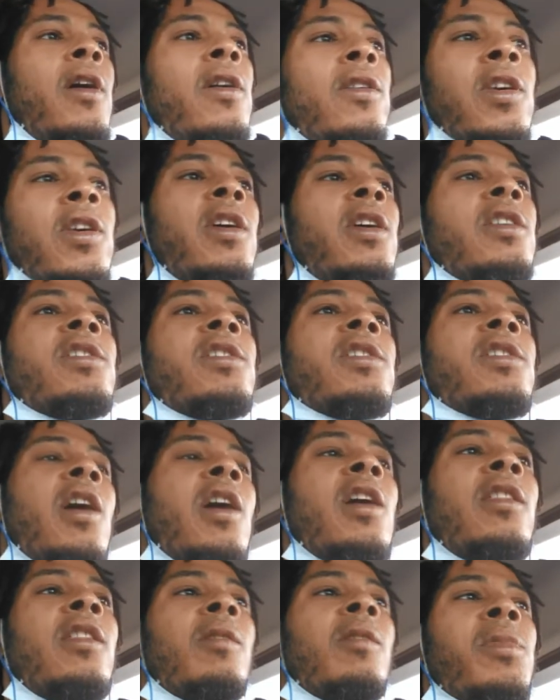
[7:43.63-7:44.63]
to his
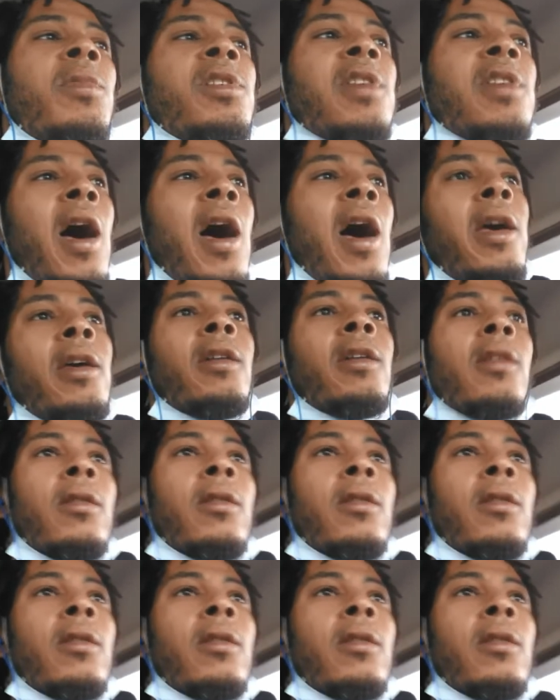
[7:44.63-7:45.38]
son, the Messiah.